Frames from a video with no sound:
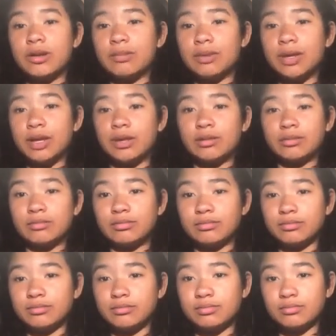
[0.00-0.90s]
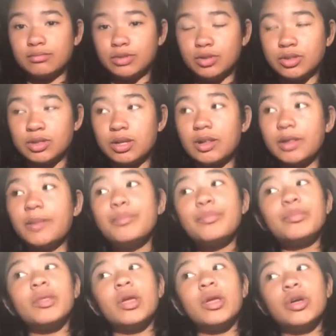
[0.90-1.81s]
Instagram, and
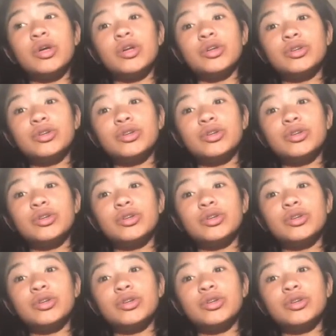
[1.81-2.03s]
Musically.